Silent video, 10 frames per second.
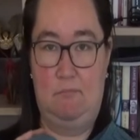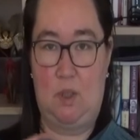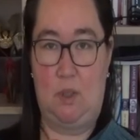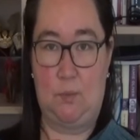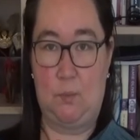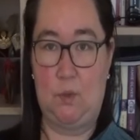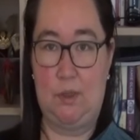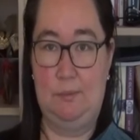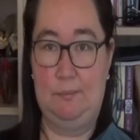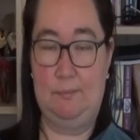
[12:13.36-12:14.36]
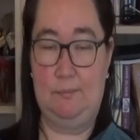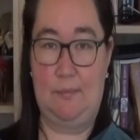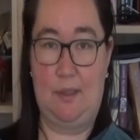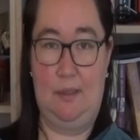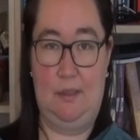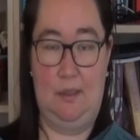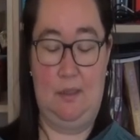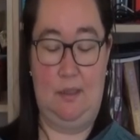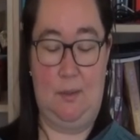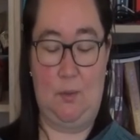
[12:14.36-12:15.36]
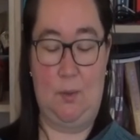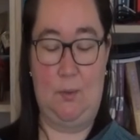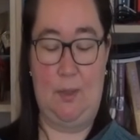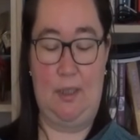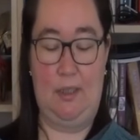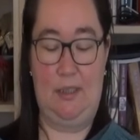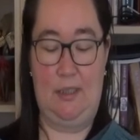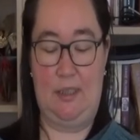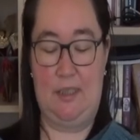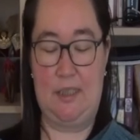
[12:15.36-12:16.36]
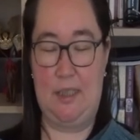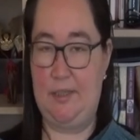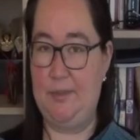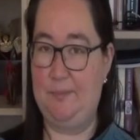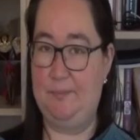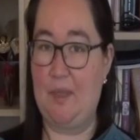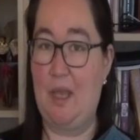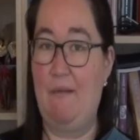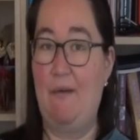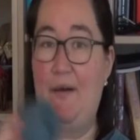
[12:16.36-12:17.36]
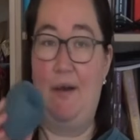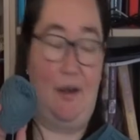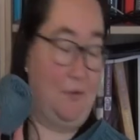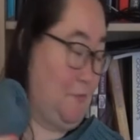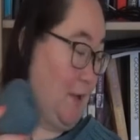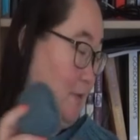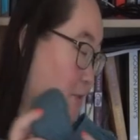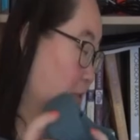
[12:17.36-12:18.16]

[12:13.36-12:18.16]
CottonWool in the colorway Ishell. I found